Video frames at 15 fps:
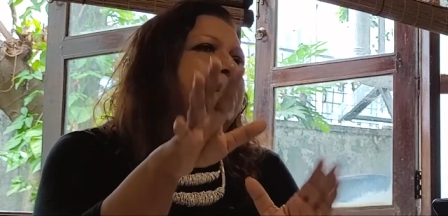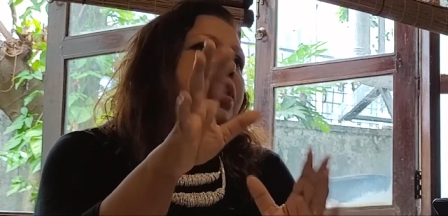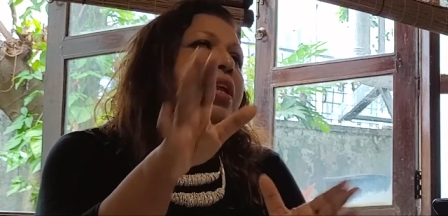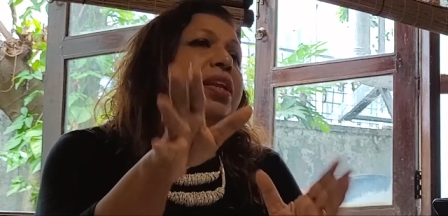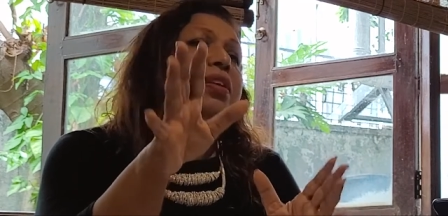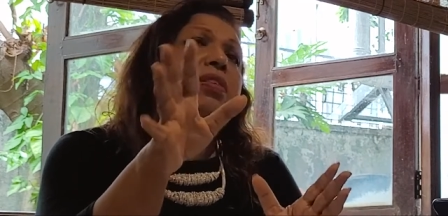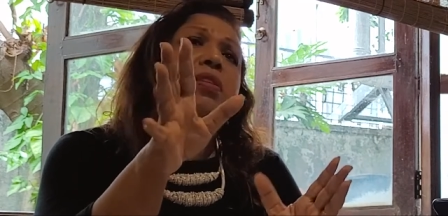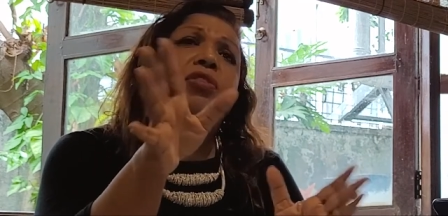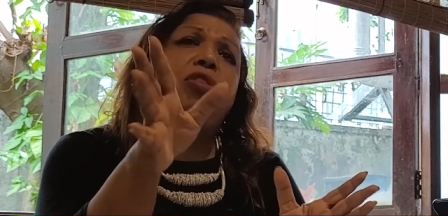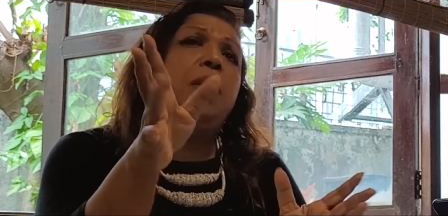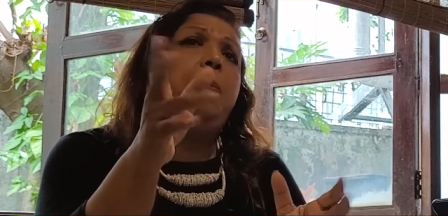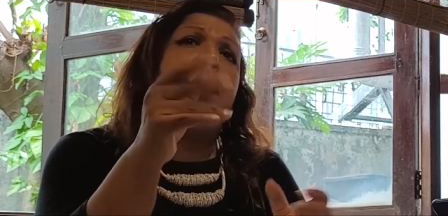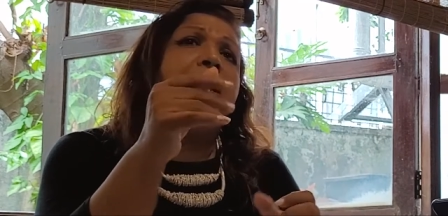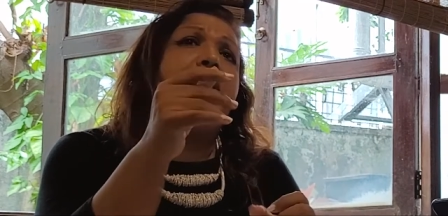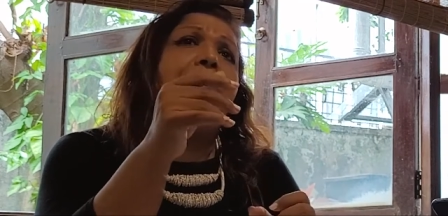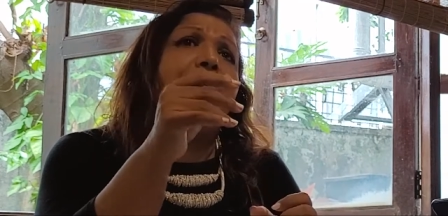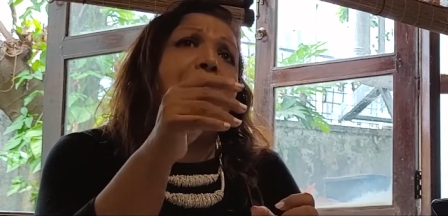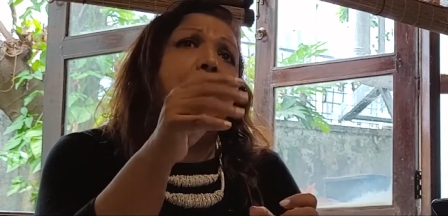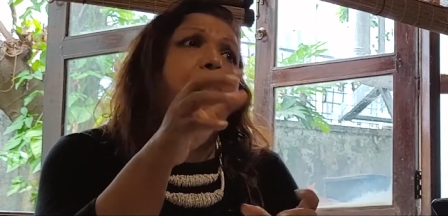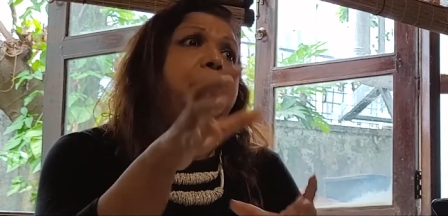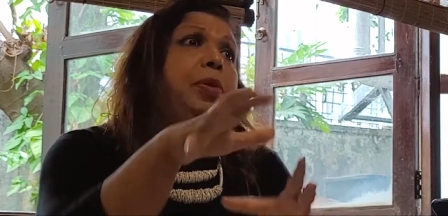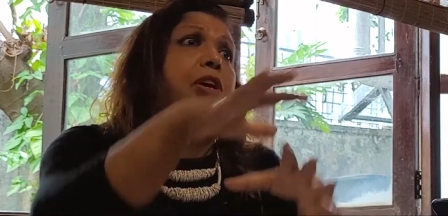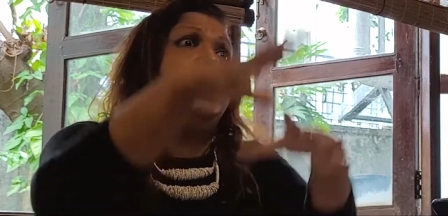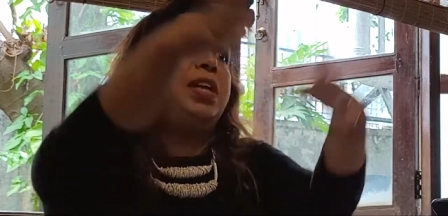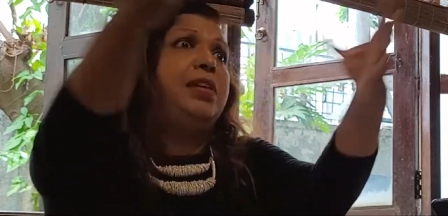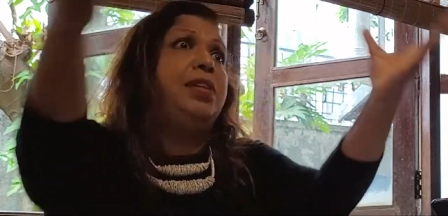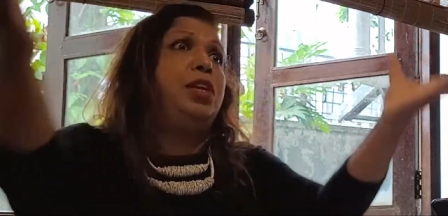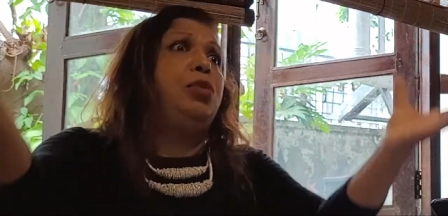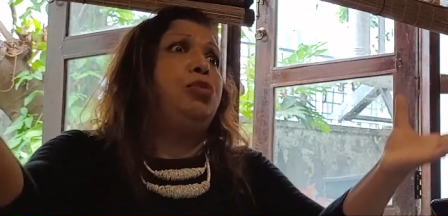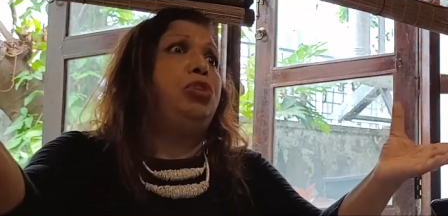Then it will stop at that, because
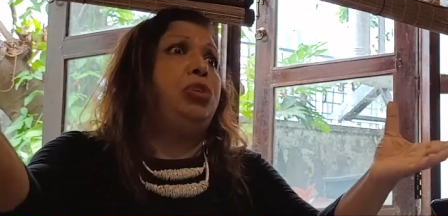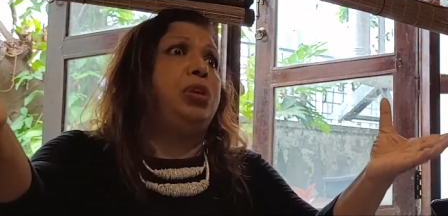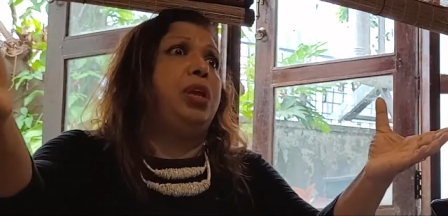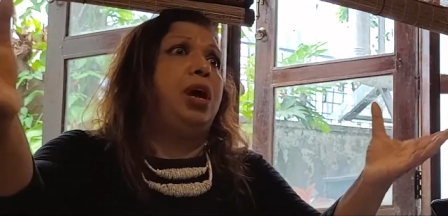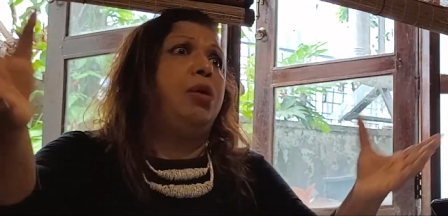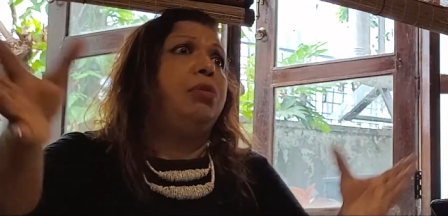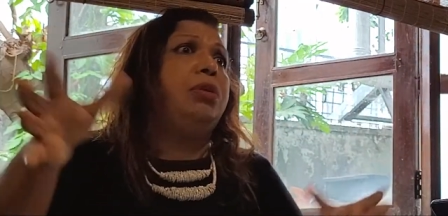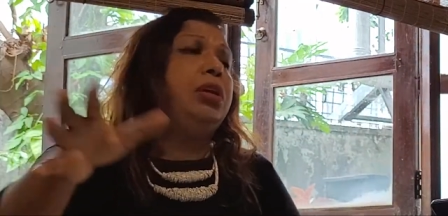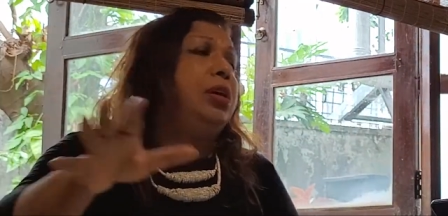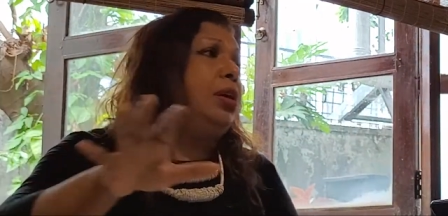there's a huge crowd